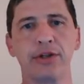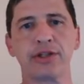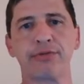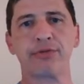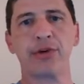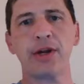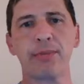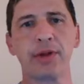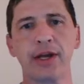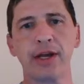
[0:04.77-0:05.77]
in this
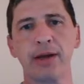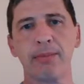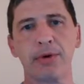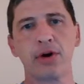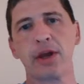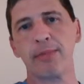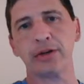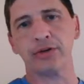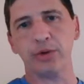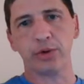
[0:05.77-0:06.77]
free-to-play
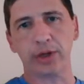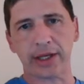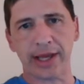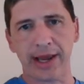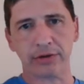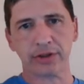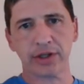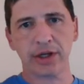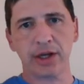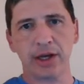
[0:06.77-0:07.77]
Pokemon Duel account.